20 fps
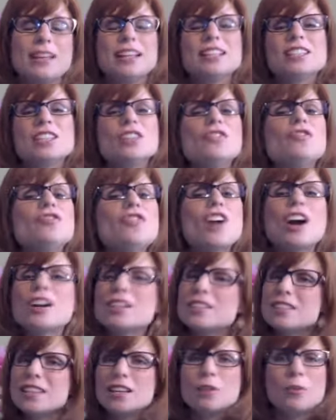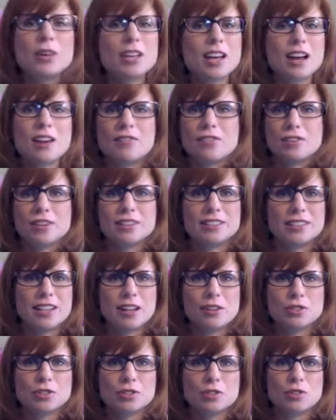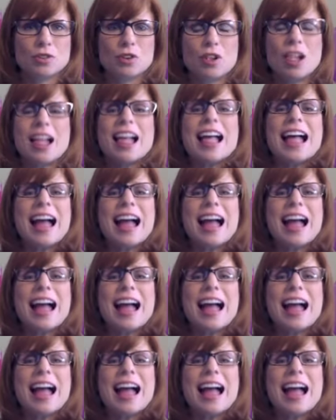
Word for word: It's the first thing we cover in sales school,